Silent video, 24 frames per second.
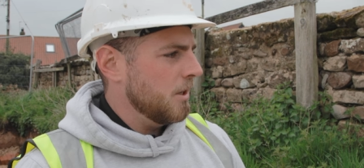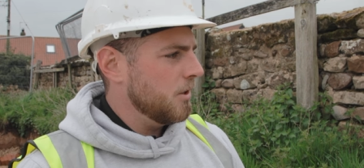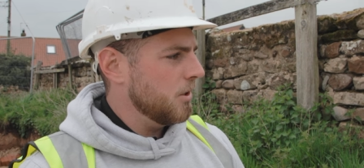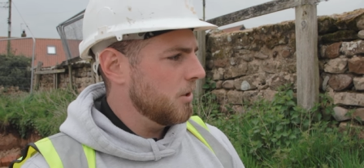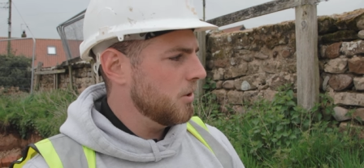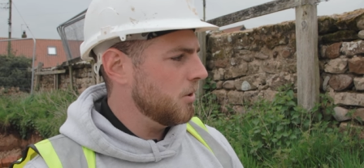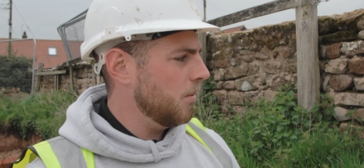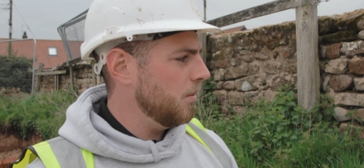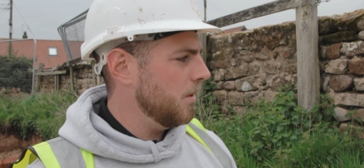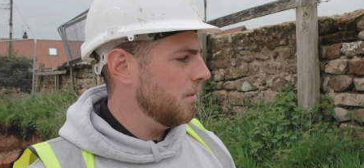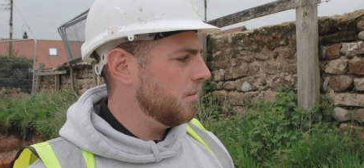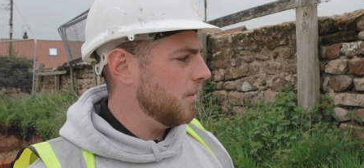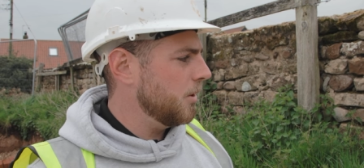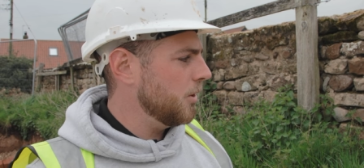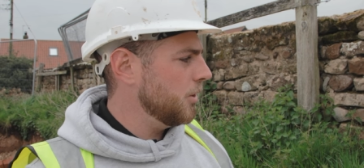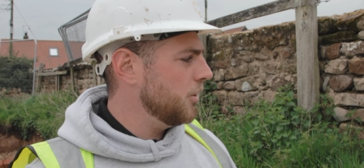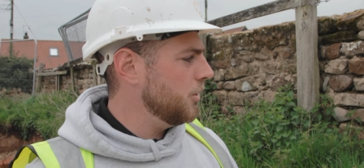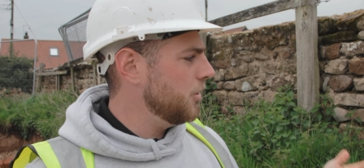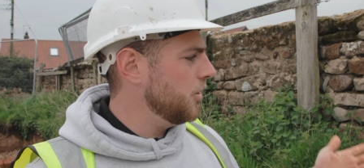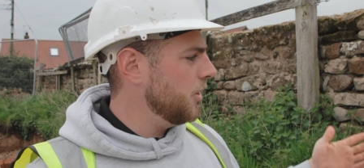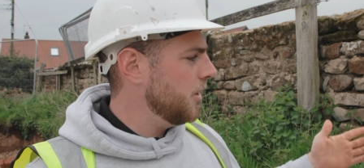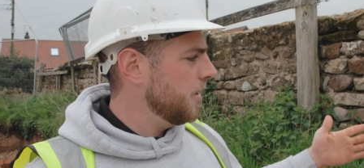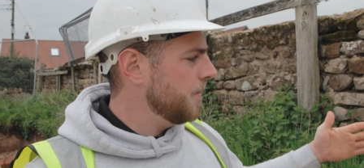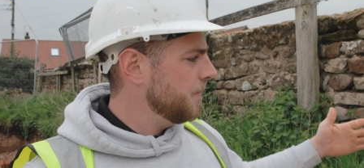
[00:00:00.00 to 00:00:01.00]
to stop the
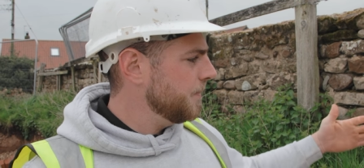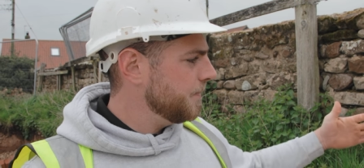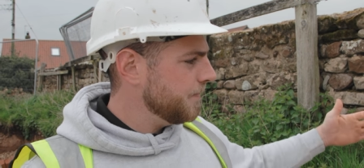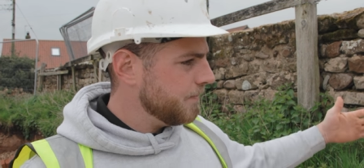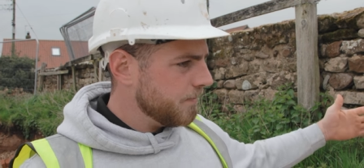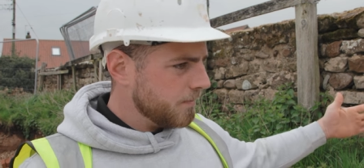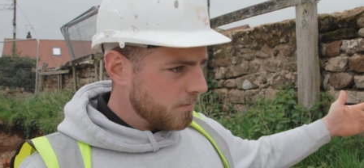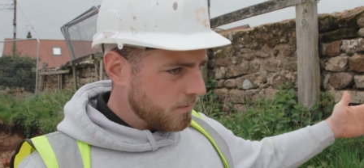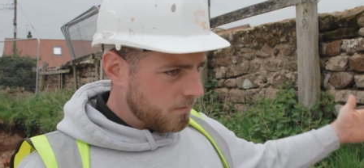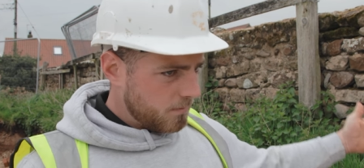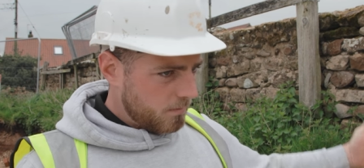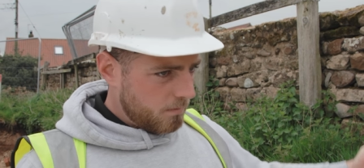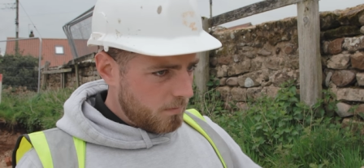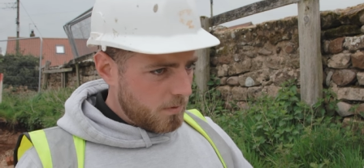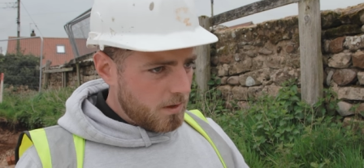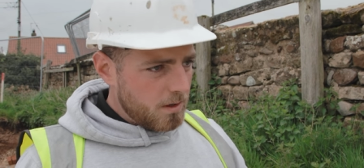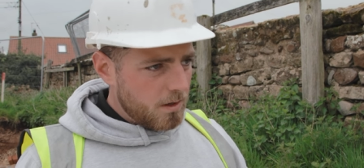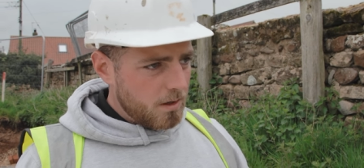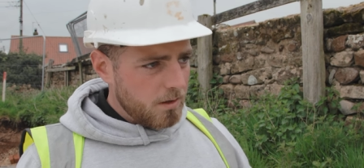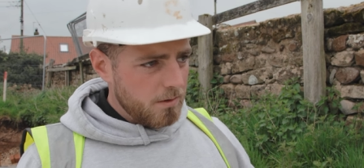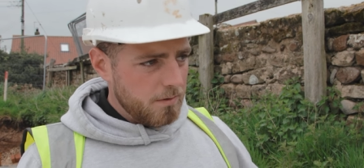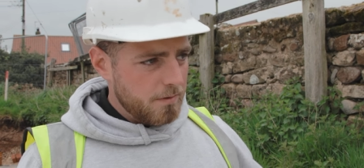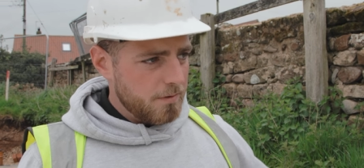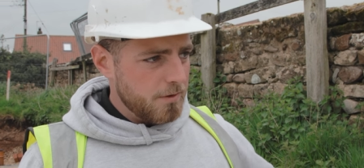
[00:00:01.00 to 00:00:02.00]
moisture
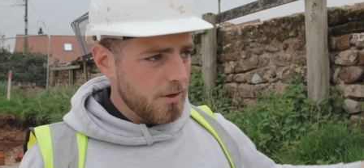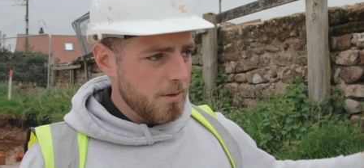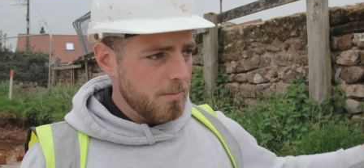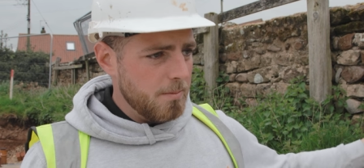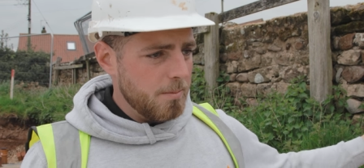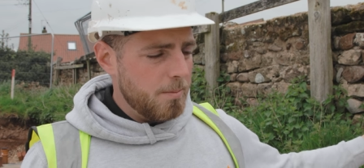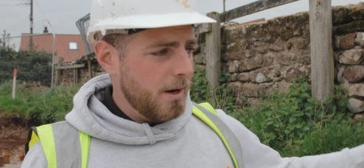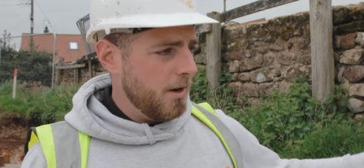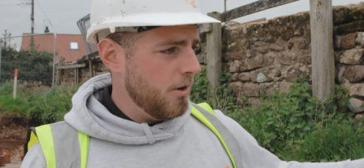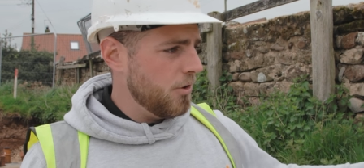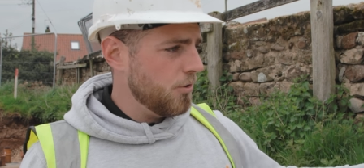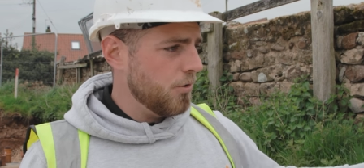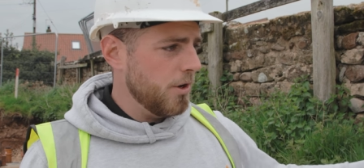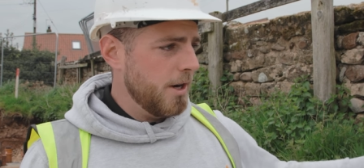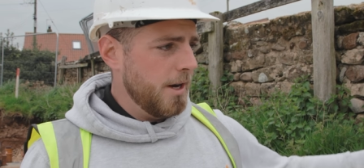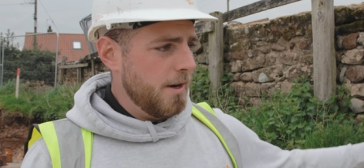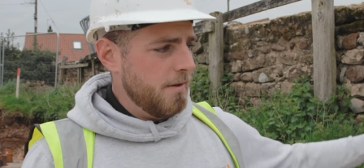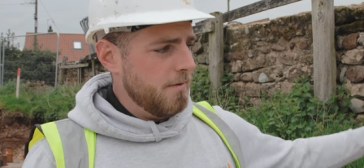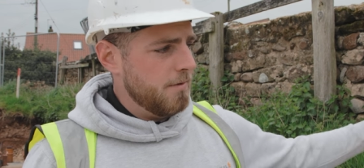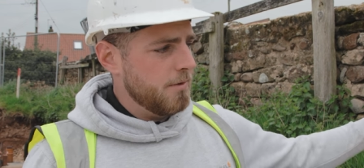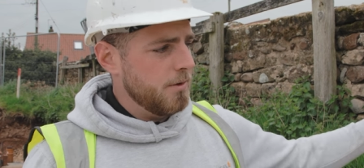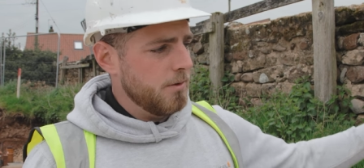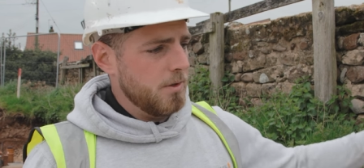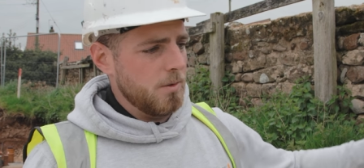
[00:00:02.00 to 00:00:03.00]
from
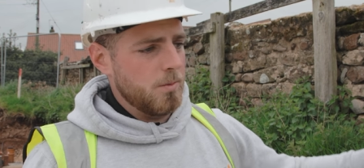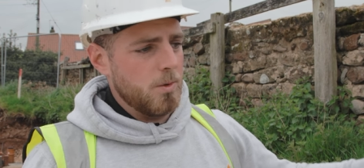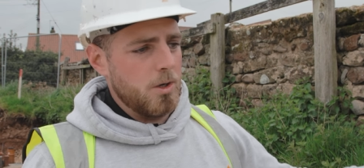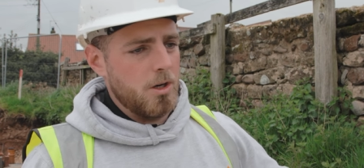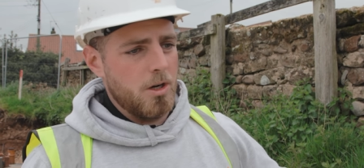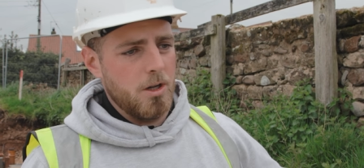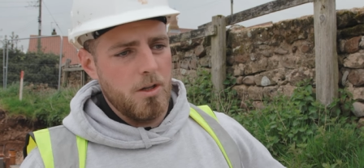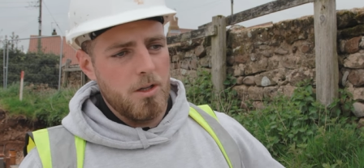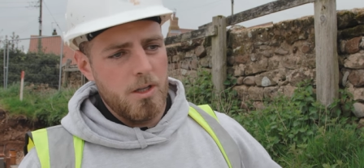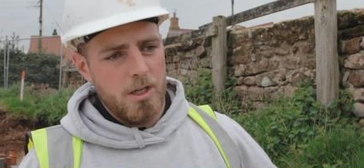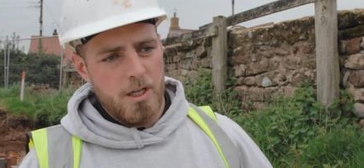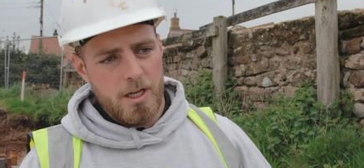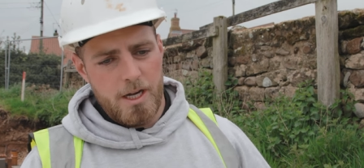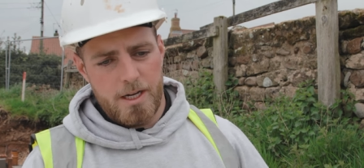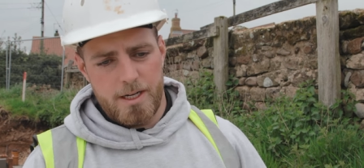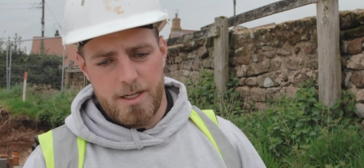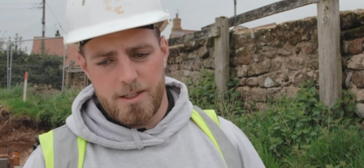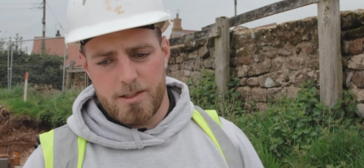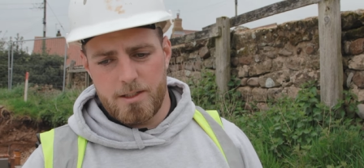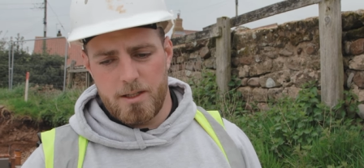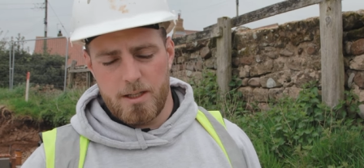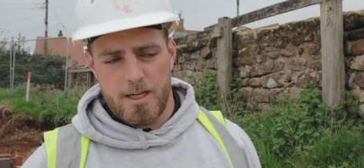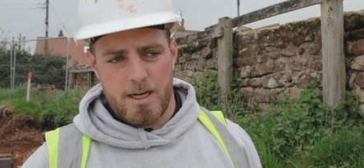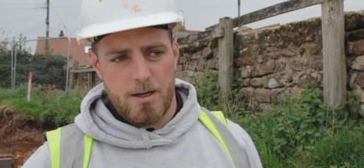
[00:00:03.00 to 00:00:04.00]
penetrating through the wall
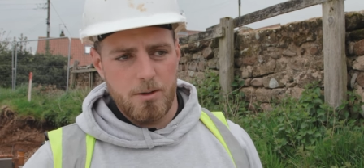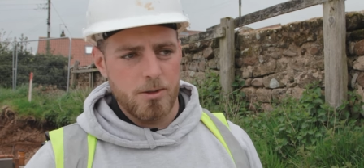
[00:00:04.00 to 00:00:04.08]
and into the